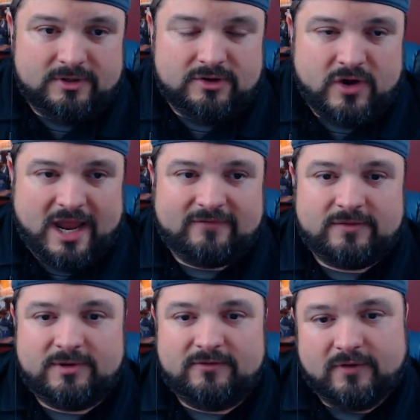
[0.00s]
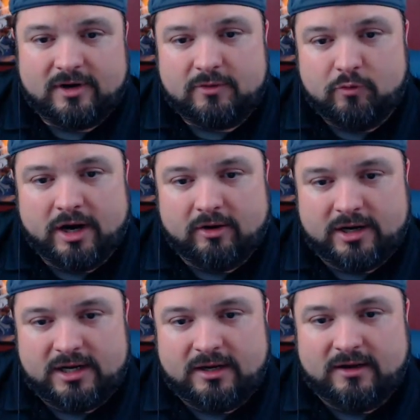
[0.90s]
you have to be very
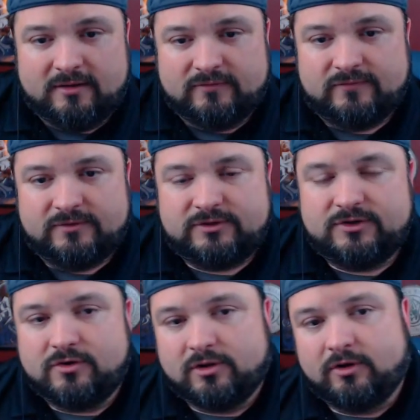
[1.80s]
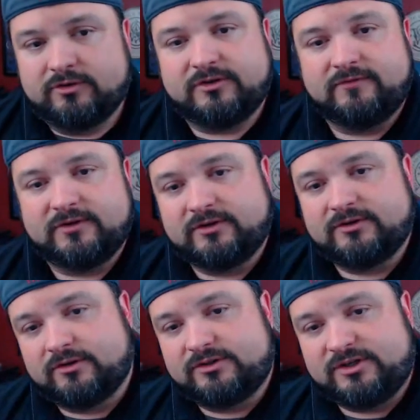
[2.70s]
wary of too close of an
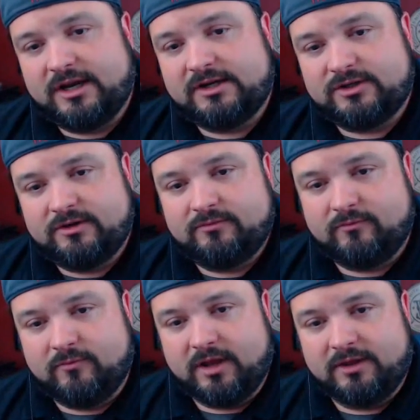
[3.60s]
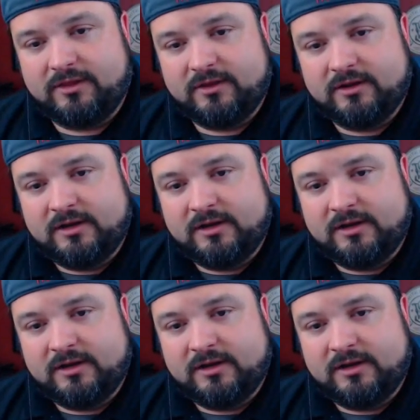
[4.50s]
association with